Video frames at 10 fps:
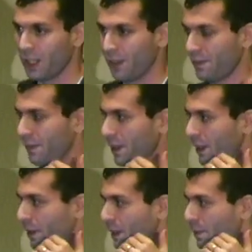if
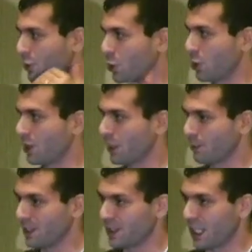its cert has
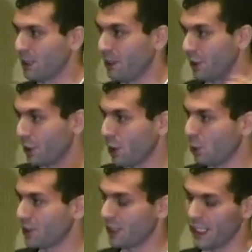been signed by the
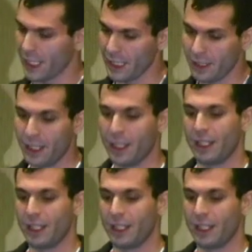known CA.